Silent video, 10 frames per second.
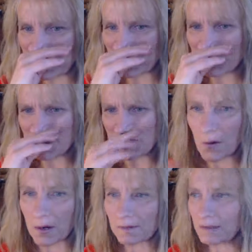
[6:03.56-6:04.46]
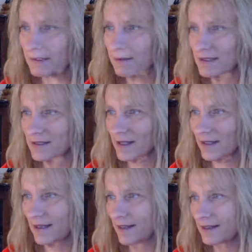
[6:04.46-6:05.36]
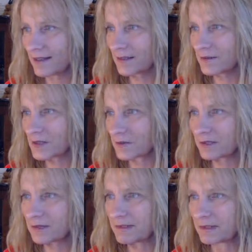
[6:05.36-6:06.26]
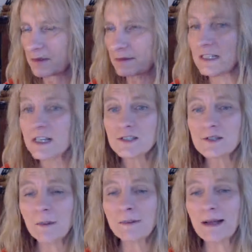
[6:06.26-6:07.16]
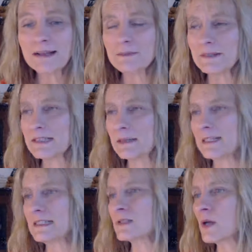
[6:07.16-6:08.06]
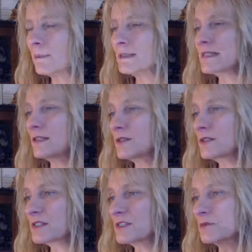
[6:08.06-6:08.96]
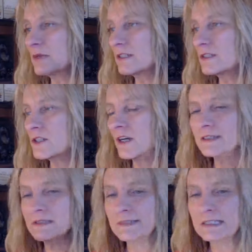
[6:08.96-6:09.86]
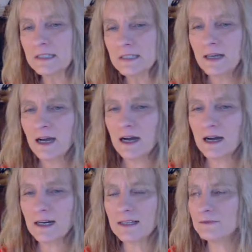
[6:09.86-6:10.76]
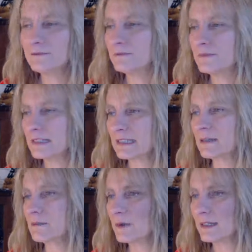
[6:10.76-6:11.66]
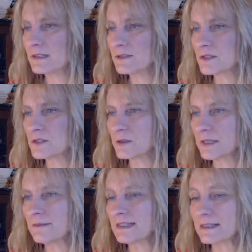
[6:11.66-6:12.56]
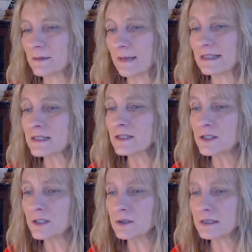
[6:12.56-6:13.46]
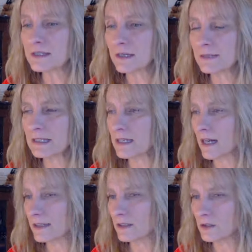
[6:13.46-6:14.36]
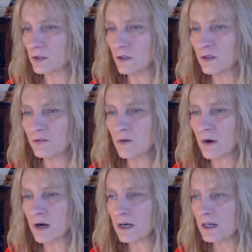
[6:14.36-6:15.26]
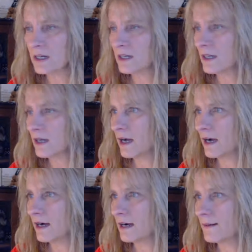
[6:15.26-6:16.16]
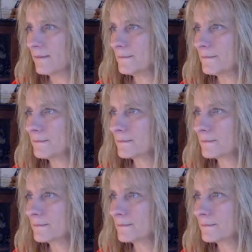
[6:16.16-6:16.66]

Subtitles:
was horrible. I hated it. It was really, really horrible. So I'll be back in about 10 minutes. Thomas, I know you said you wanted to talk to me. Again, I'm going into a stream. Is it a message that you could send me that I could look for? I'm